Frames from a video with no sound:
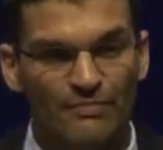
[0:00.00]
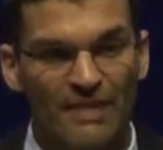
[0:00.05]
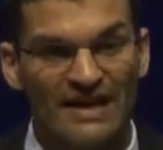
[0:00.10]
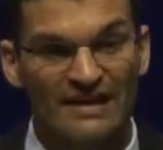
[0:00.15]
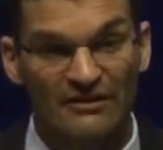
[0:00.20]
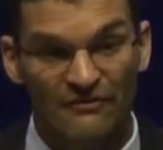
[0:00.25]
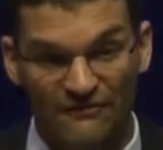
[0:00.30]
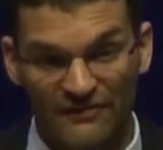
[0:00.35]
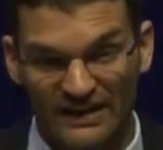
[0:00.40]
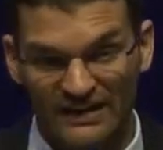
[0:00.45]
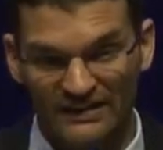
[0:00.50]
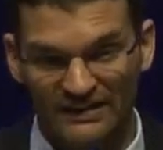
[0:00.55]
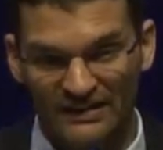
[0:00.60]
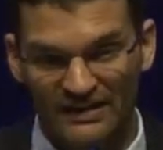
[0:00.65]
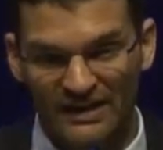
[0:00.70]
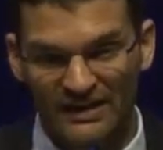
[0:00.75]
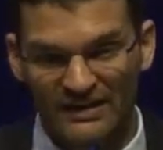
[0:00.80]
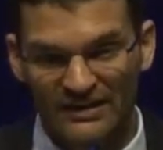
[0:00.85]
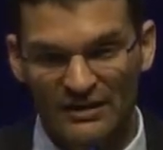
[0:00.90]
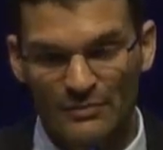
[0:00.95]

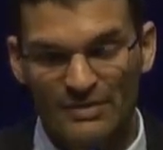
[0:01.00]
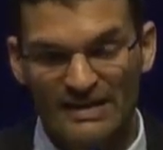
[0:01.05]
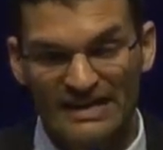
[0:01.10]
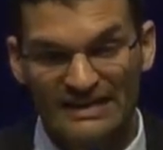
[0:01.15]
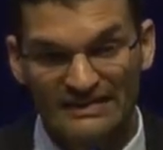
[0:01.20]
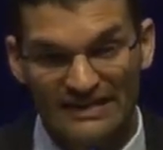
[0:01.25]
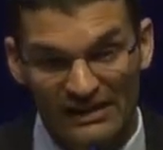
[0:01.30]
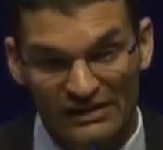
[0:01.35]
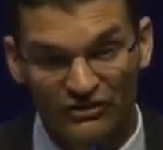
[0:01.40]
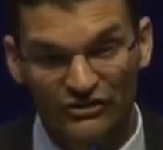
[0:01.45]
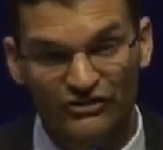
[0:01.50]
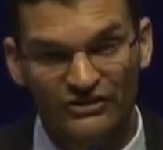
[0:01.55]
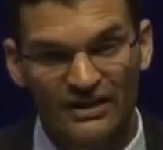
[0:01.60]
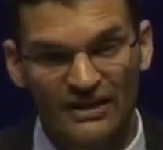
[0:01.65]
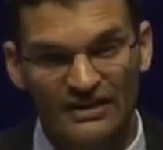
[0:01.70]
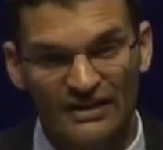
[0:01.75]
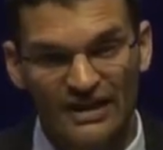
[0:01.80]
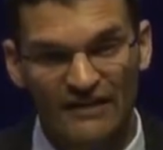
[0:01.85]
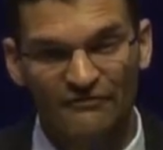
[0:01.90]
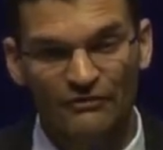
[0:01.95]
benefit to be intelligent
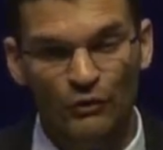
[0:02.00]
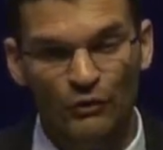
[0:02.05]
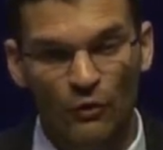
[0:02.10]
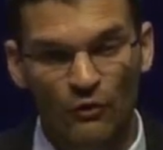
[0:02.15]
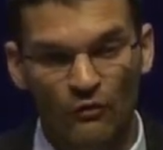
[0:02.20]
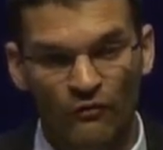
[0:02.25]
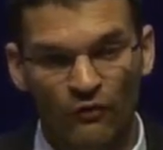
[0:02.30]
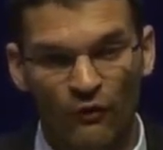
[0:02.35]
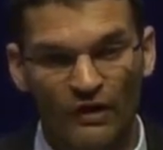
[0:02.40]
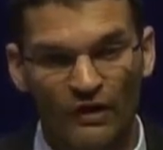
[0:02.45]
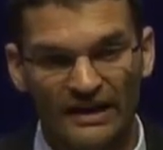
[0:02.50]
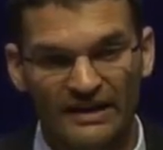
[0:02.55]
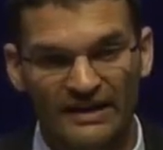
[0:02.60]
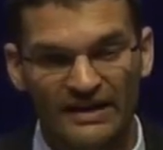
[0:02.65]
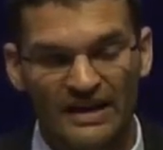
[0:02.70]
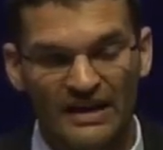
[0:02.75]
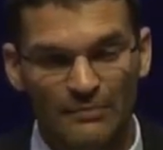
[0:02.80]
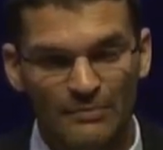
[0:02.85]
enough to avoid